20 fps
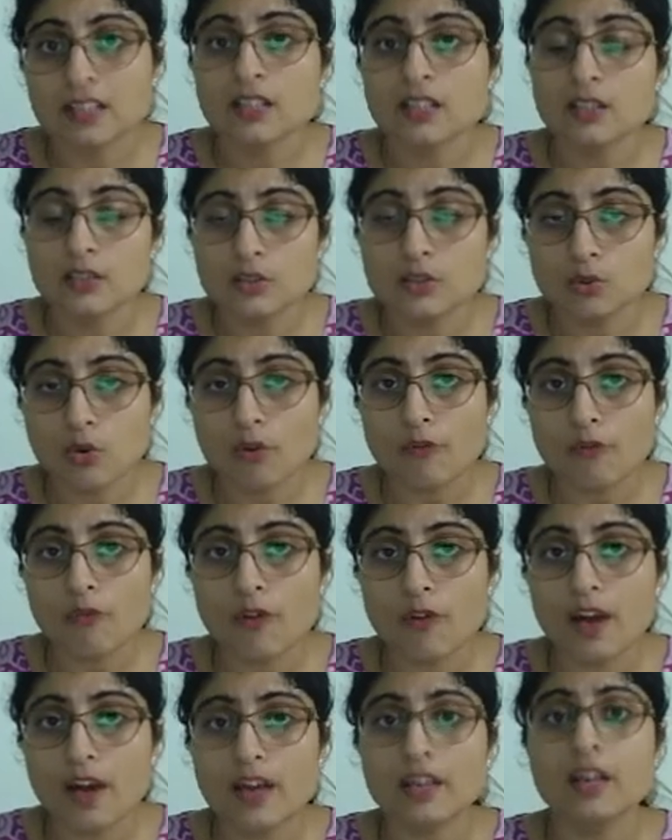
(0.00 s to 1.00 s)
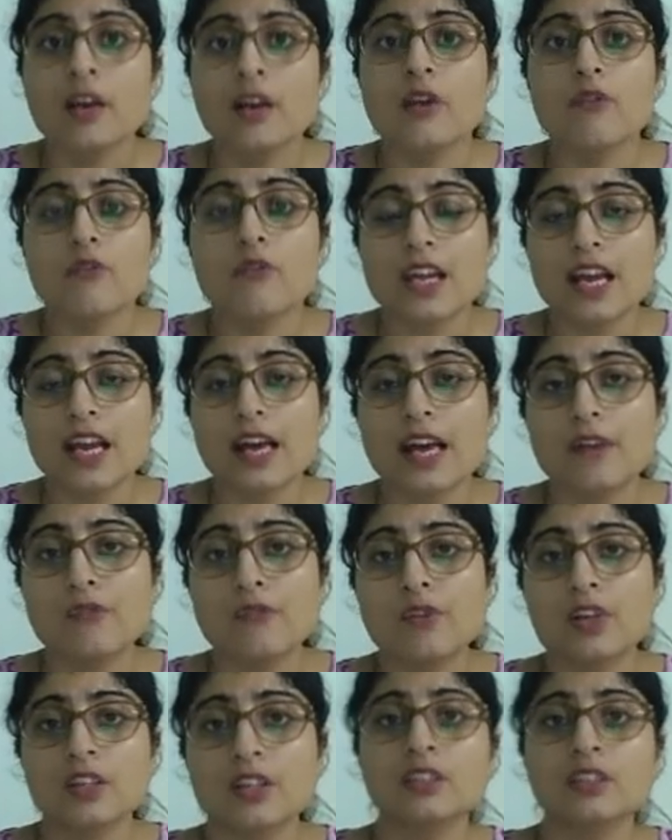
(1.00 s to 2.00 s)
So far we have
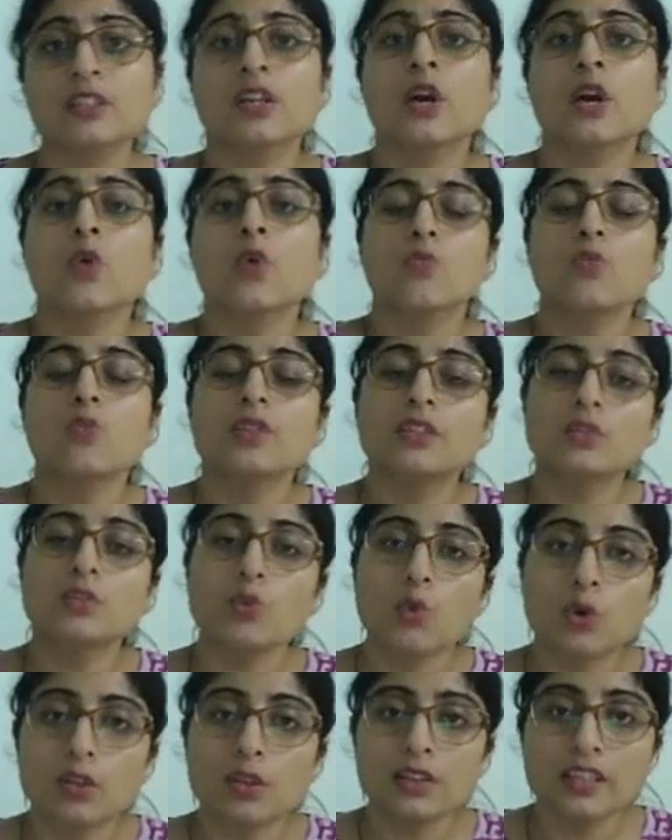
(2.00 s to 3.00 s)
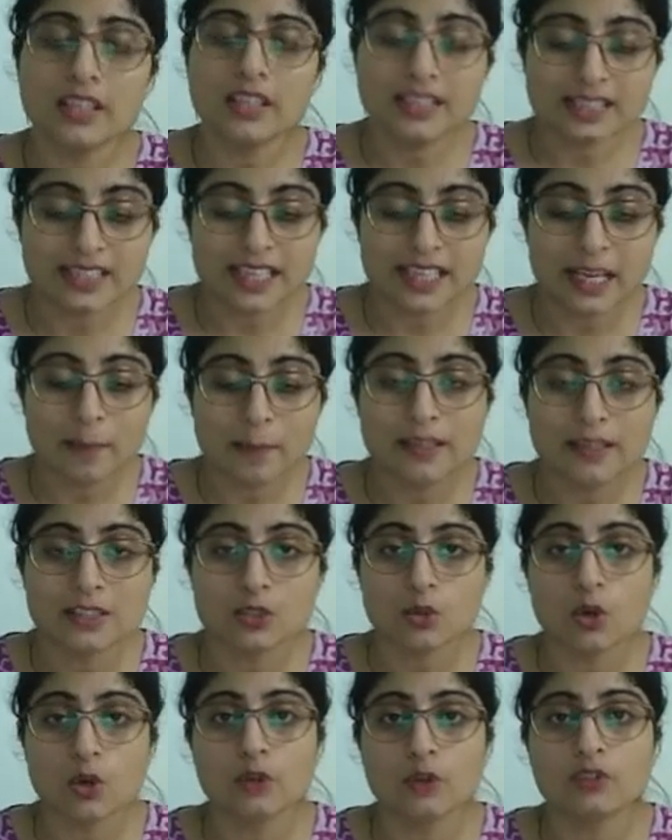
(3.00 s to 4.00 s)
learned with all these segments
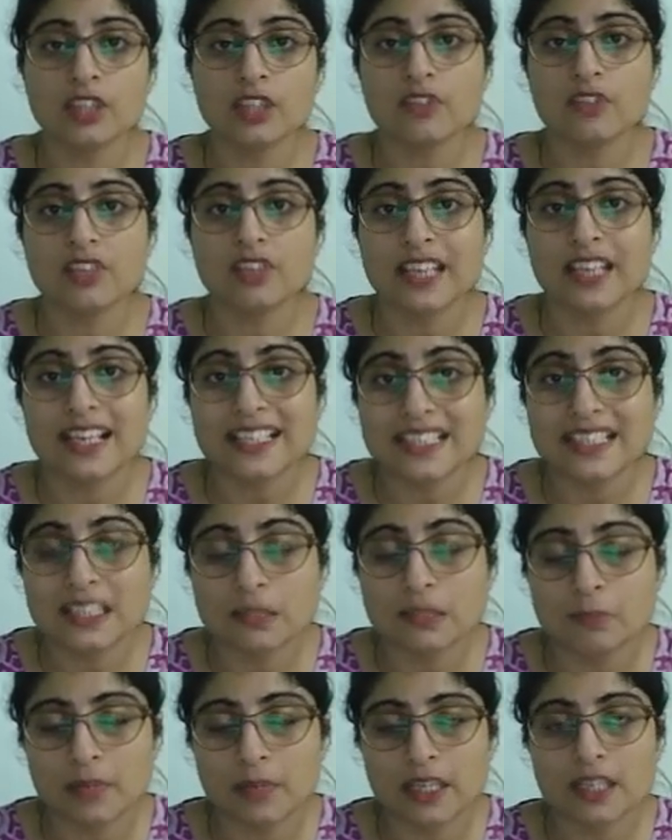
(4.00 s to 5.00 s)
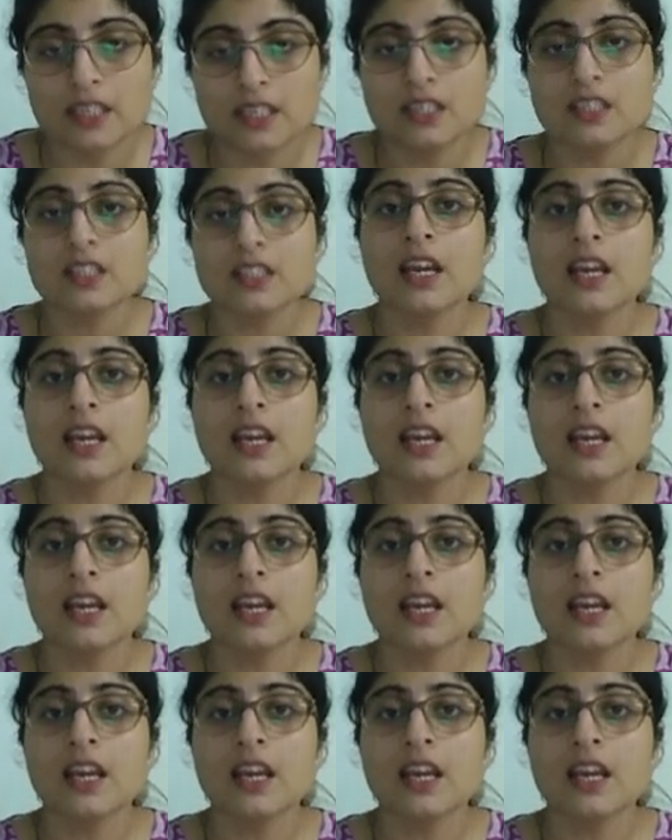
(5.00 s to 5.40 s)
of the advertisement